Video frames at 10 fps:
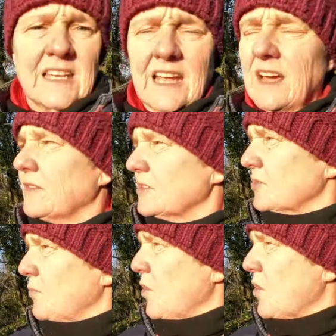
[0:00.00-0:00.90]
Now, there's
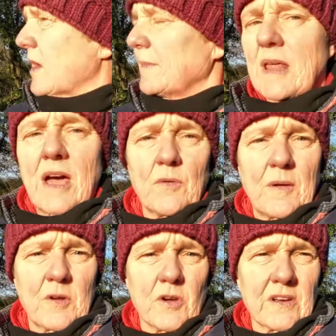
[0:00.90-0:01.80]
a walk. I'm
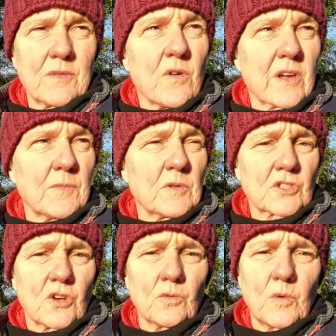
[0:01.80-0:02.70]
currently walking what's called